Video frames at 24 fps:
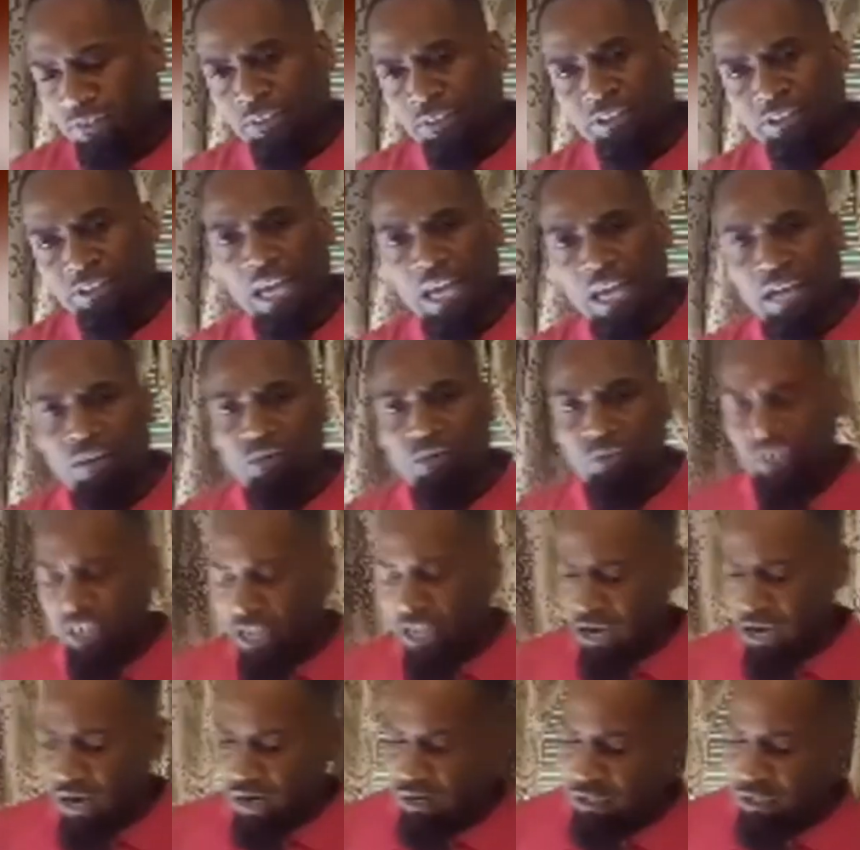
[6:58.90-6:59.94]
See, I don't
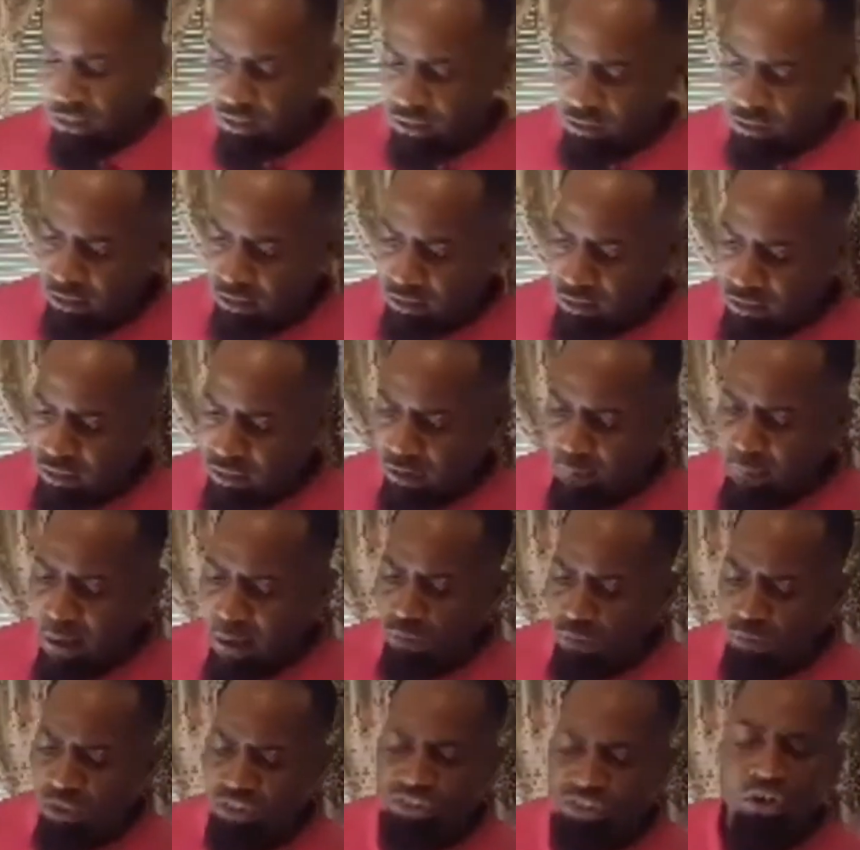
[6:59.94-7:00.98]
care
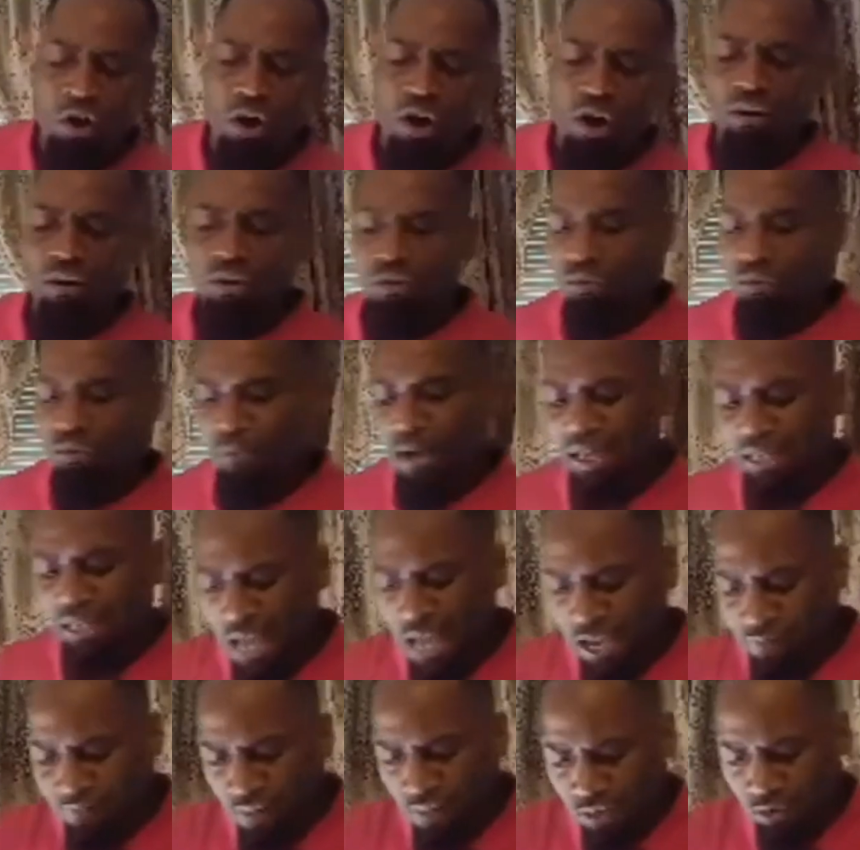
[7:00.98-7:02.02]
about what's going in my
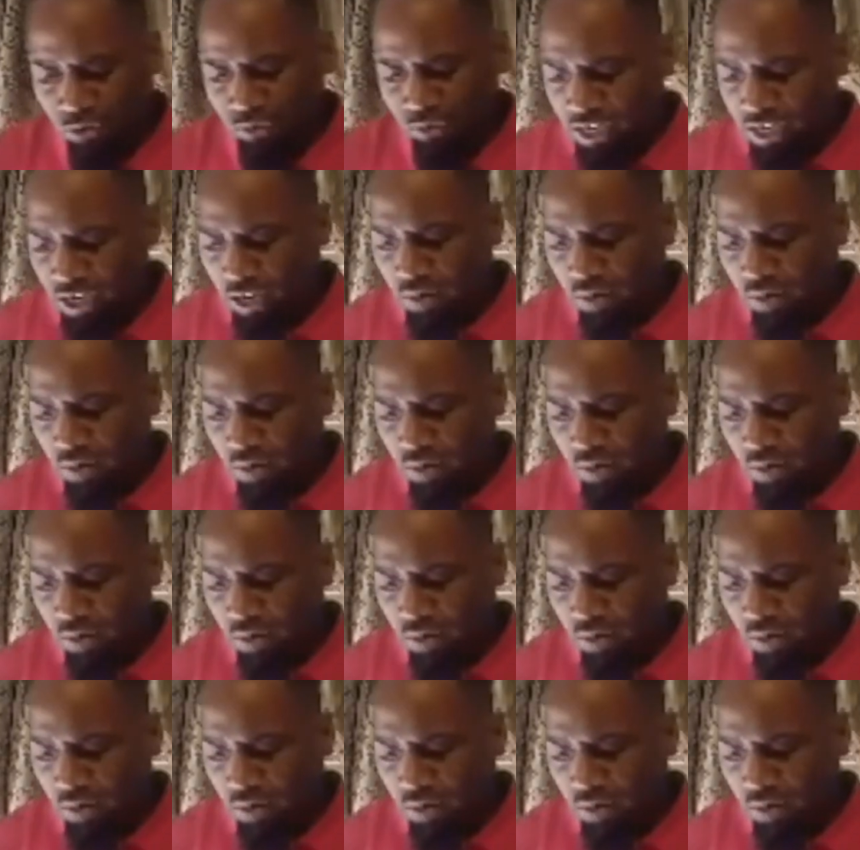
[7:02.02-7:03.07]
life. I don't care
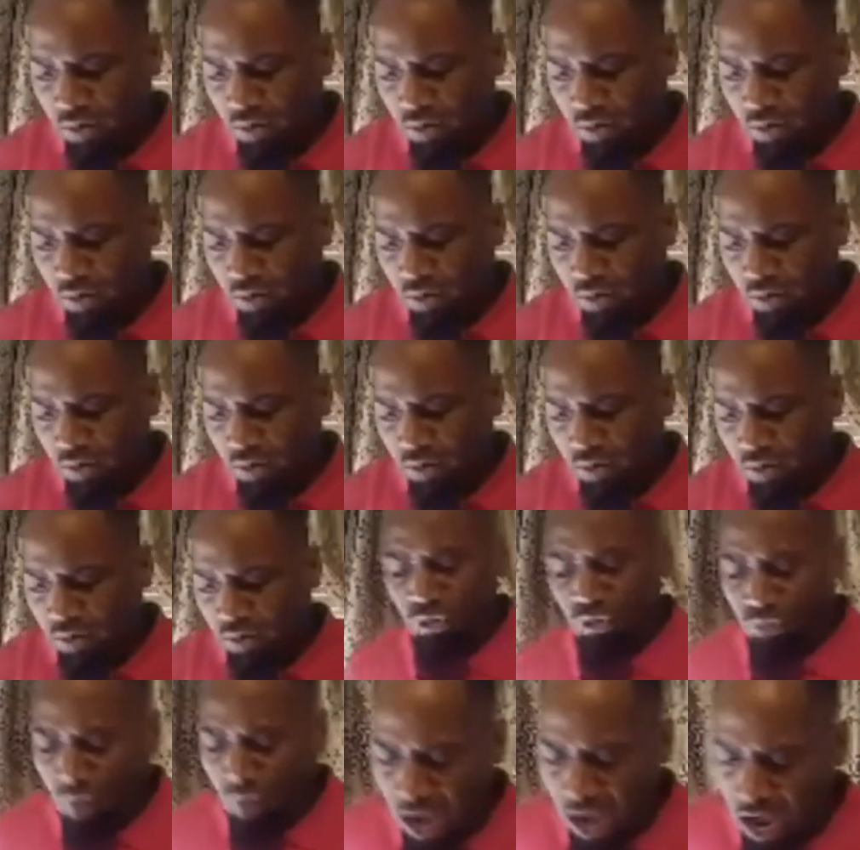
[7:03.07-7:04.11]

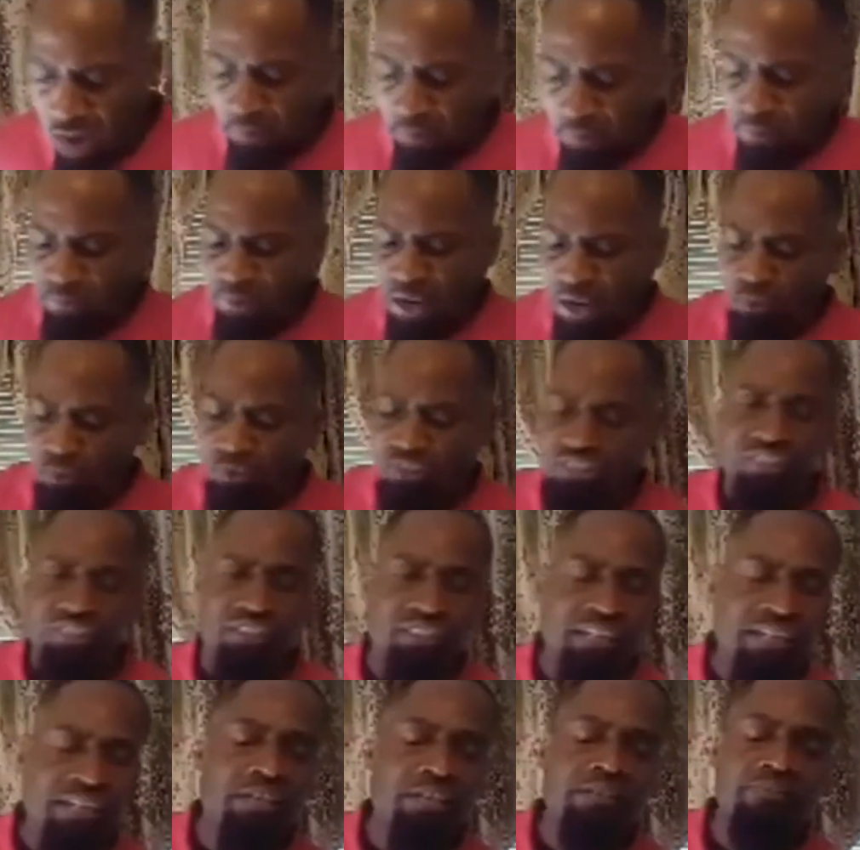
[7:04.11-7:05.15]
around me, but I
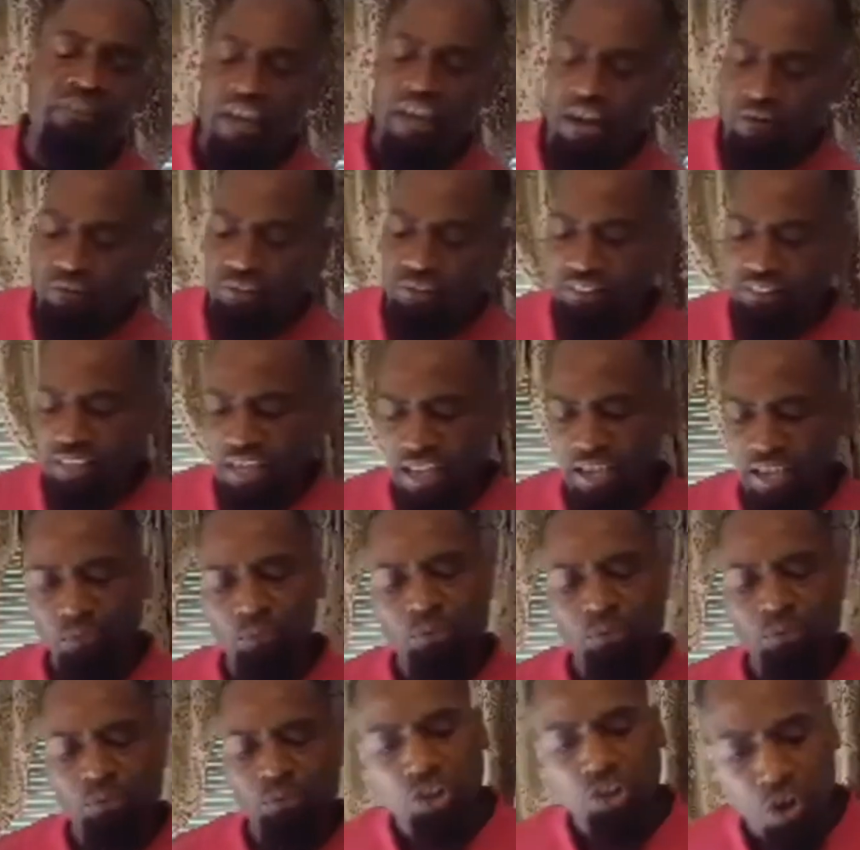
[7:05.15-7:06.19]
receive everything
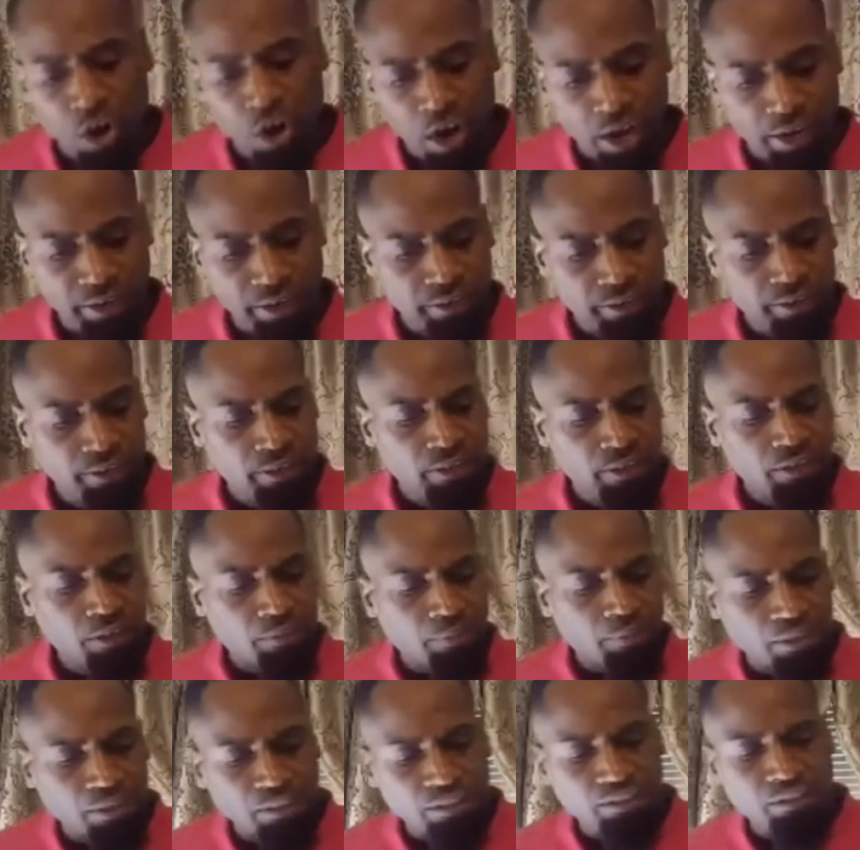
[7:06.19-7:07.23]
with joy
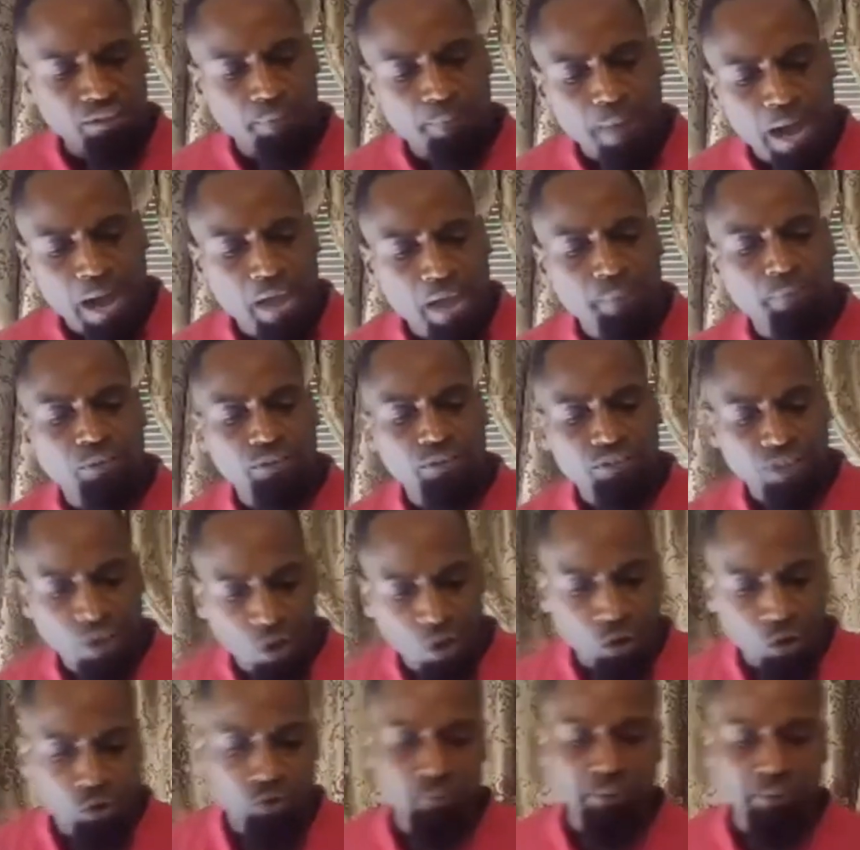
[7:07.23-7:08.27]
because the Bible
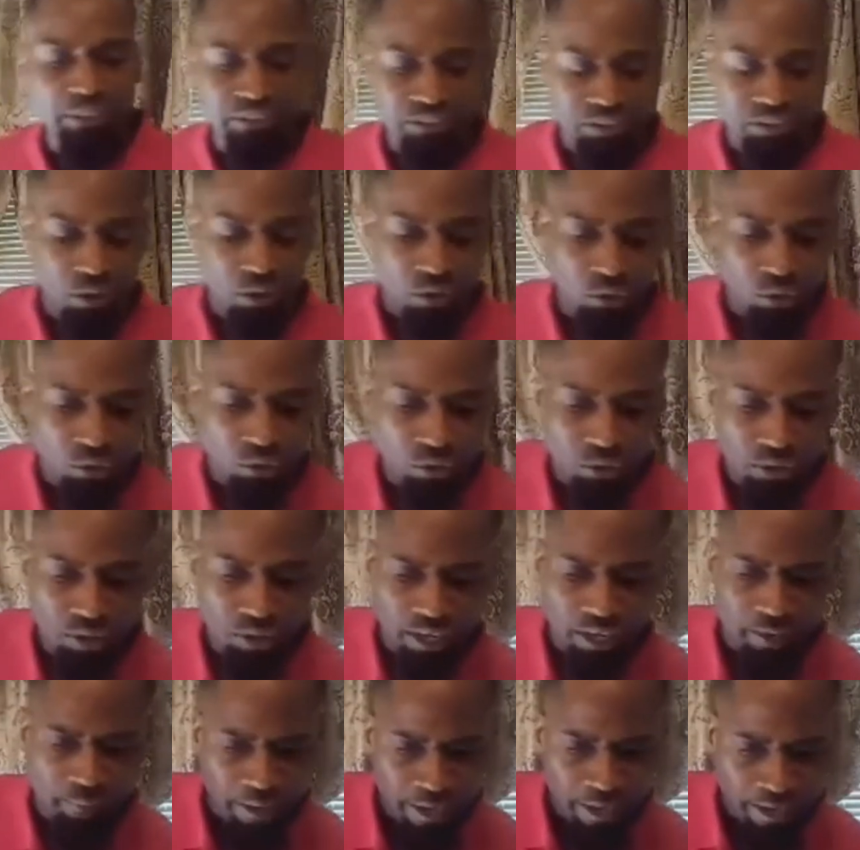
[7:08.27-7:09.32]
told me so.
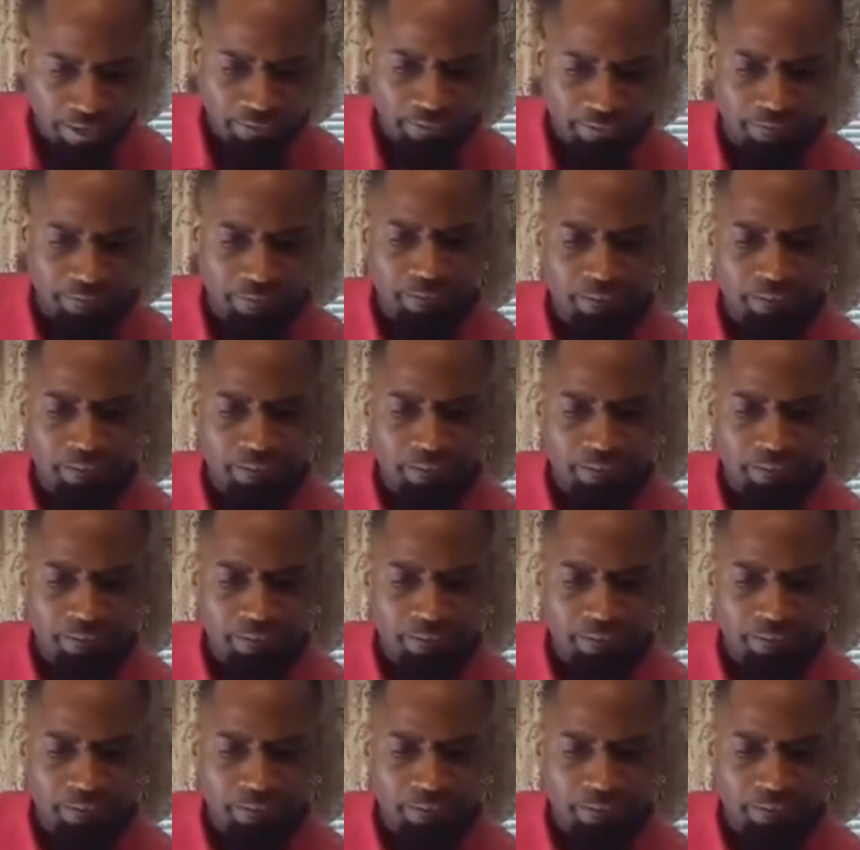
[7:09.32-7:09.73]
Amen.